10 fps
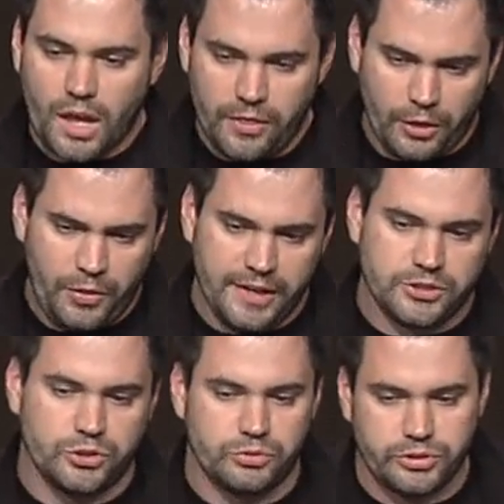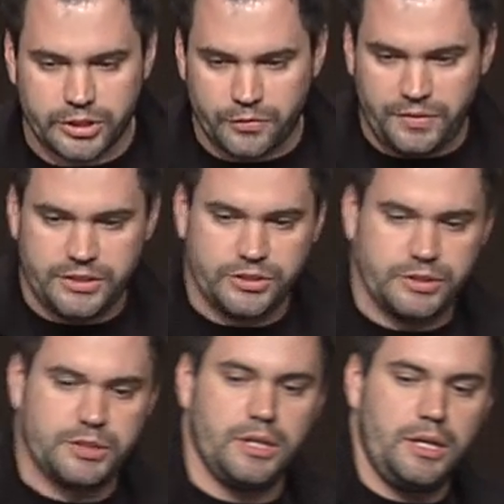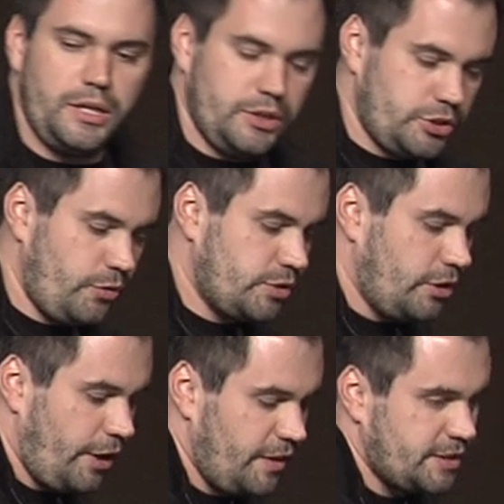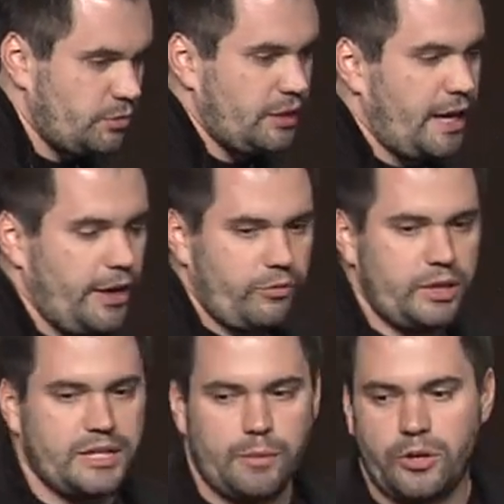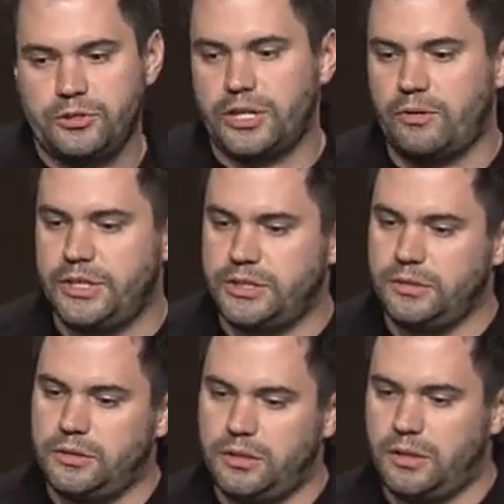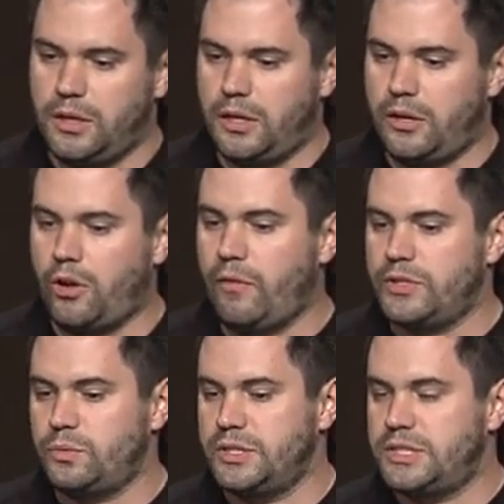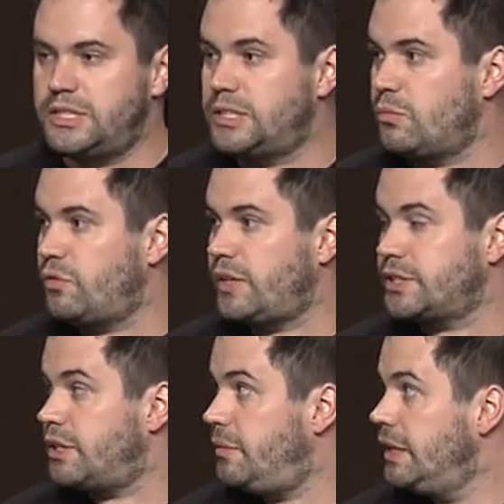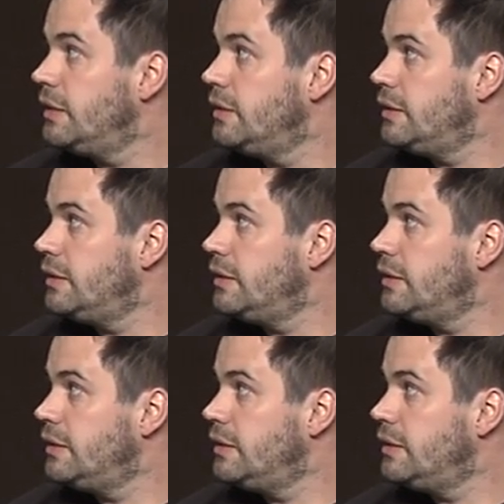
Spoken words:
The other thing is there's restricted features. So there's a lot of things that rely on runtime code generation. An obvious one is system reflection emit.